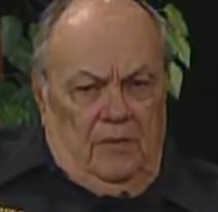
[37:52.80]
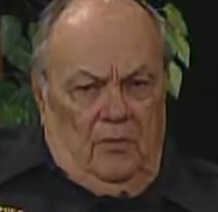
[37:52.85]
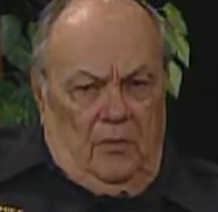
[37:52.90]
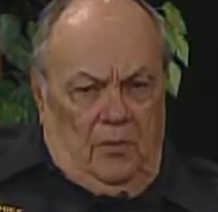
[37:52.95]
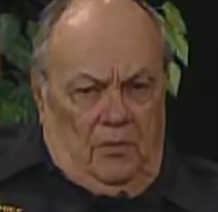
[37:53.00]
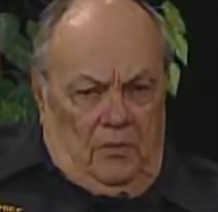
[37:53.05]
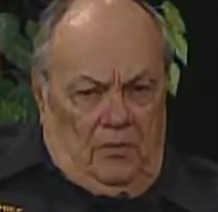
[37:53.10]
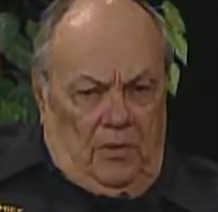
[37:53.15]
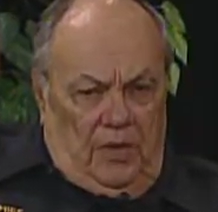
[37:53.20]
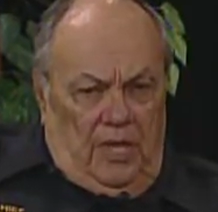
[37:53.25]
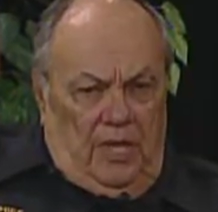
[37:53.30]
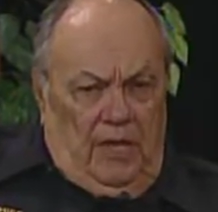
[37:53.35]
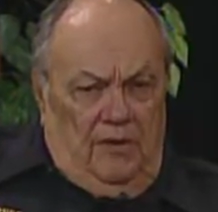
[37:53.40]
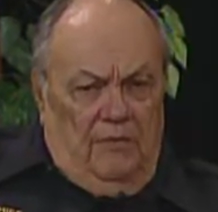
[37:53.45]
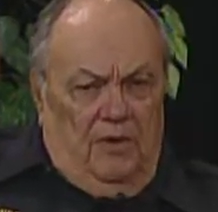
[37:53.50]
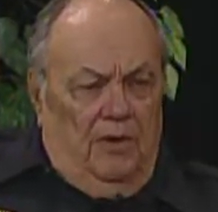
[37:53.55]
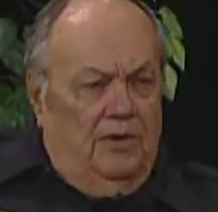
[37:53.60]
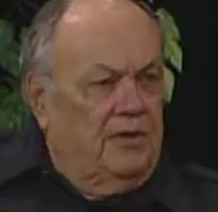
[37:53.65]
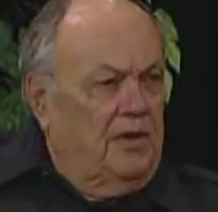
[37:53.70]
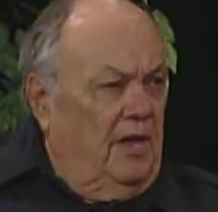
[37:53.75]
we have
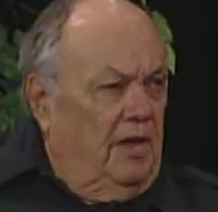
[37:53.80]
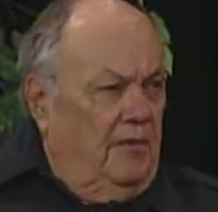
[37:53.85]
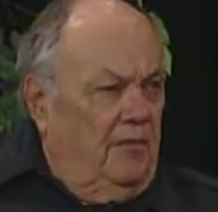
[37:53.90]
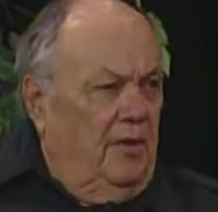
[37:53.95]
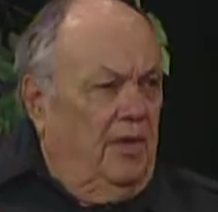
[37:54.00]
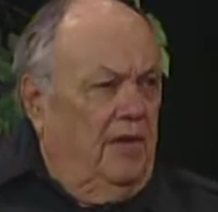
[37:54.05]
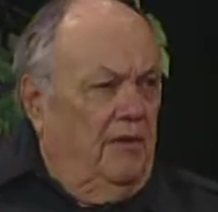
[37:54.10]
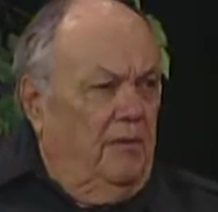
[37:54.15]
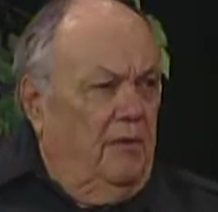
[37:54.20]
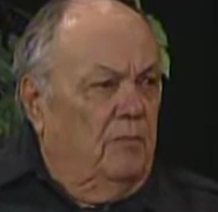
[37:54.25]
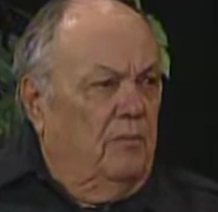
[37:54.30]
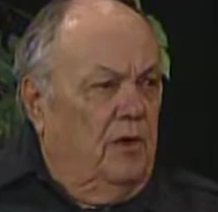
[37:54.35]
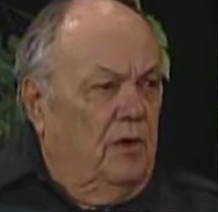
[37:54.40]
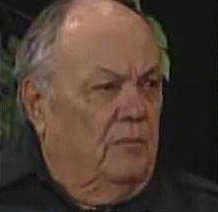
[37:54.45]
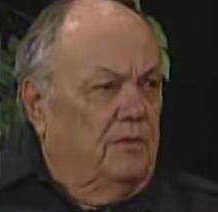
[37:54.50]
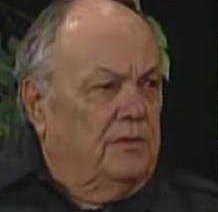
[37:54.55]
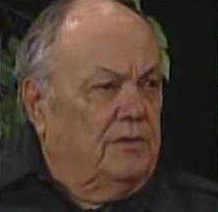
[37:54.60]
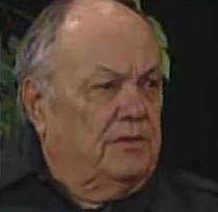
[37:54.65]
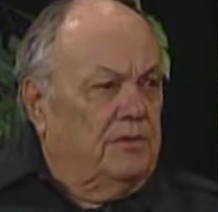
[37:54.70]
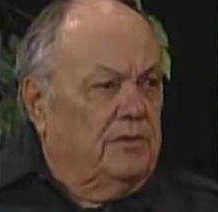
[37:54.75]
our time, we have our
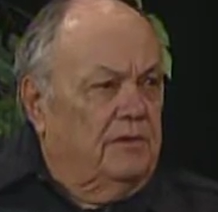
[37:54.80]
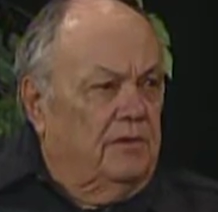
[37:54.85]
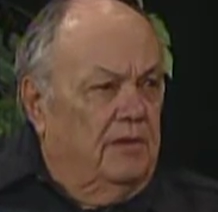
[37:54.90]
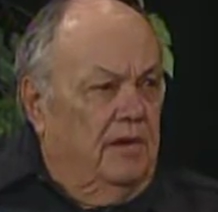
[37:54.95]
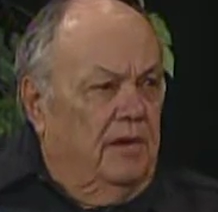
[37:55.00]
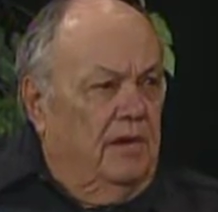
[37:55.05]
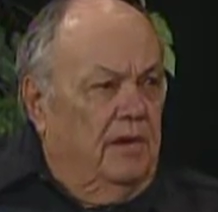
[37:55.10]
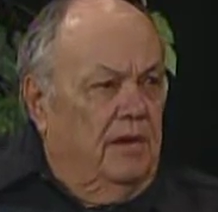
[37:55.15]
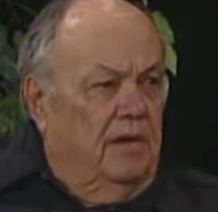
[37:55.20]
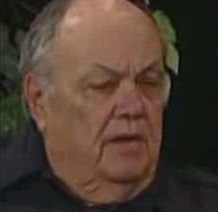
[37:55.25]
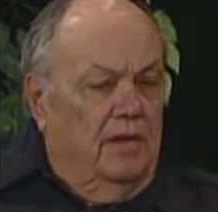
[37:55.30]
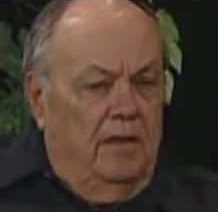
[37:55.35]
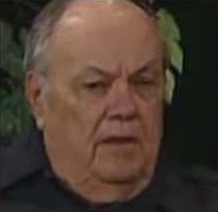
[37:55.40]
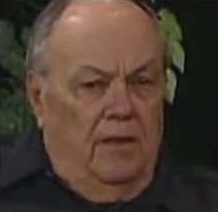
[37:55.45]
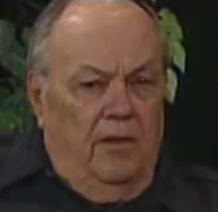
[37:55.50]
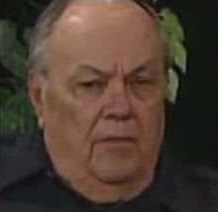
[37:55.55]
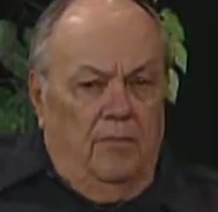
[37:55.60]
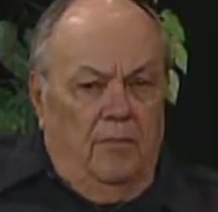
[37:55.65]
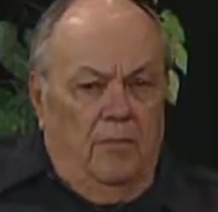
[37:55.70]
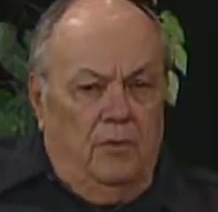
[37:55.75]
moments, and
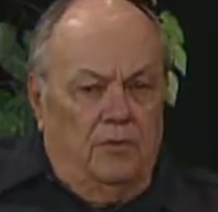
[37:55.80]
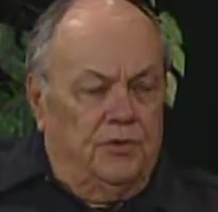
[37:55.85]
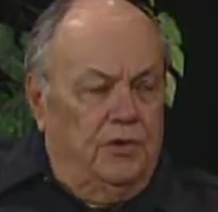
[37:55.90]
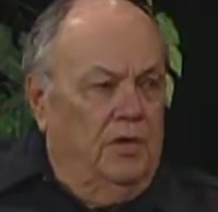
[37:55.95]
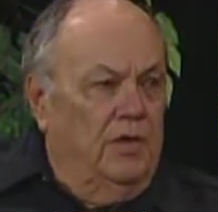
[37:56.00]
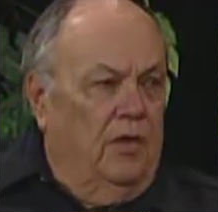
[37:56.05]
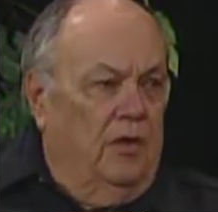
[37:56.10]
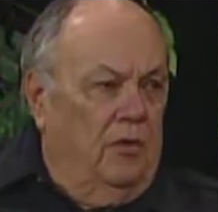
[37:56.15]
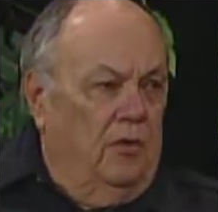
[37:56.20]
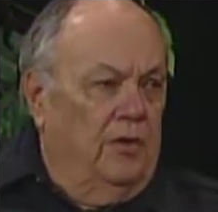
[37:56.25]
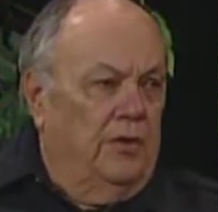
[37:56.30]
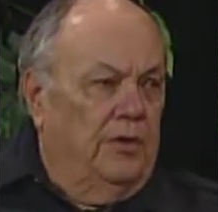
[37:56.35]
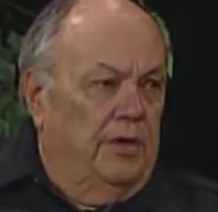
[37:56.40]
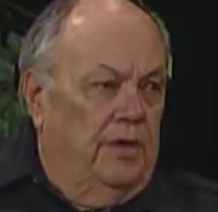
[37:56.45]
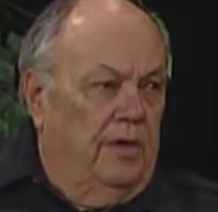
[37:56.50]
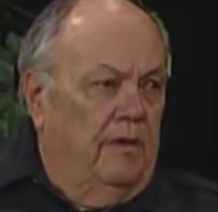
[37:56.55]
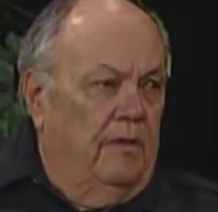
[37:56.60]
they're mostly all good.